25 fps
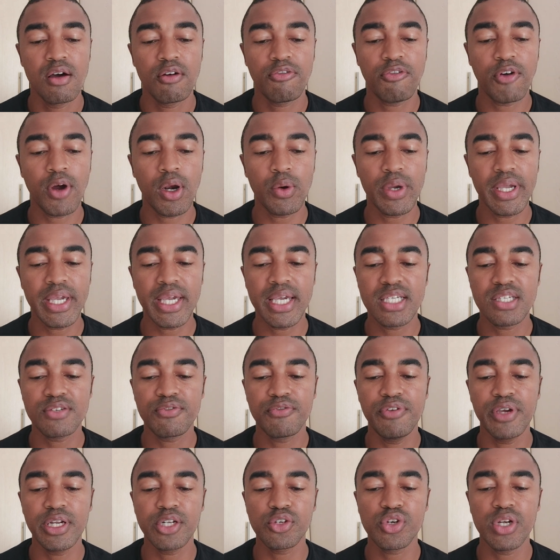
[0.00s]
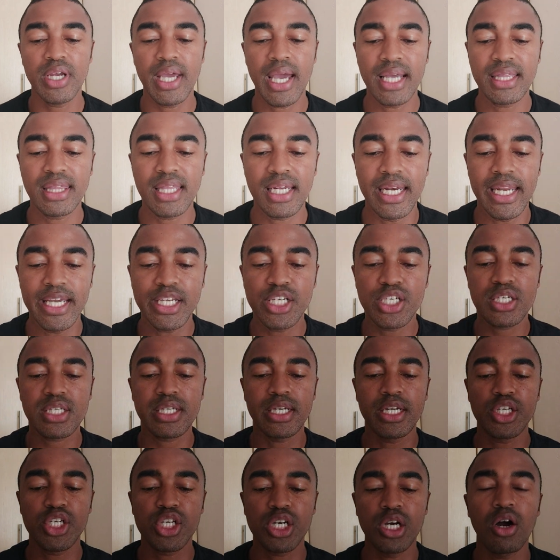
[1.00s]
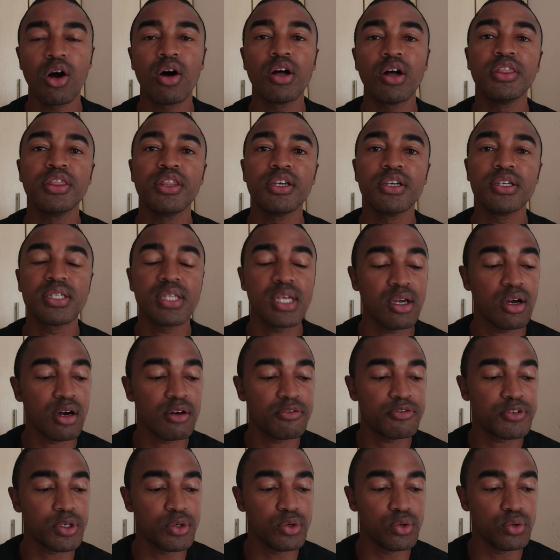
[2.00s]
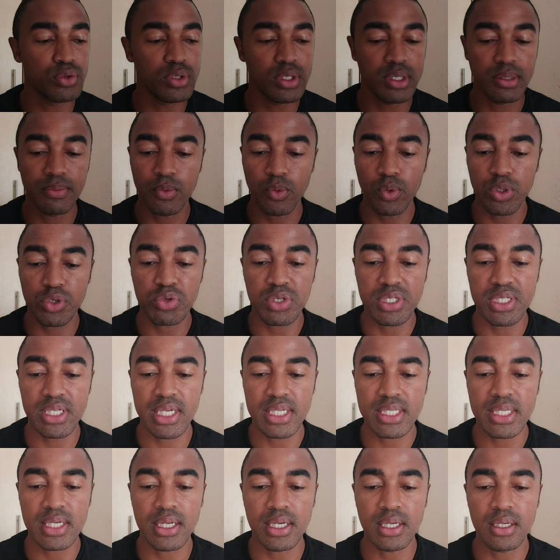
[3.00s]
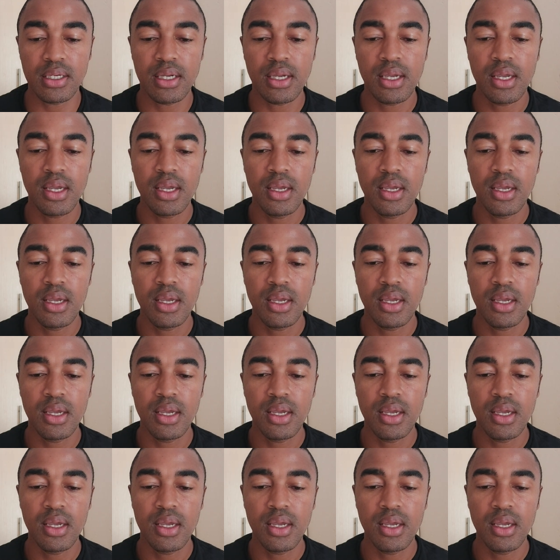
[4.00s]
following his victory at the legislature on Thursday afternoon, which was yesterday.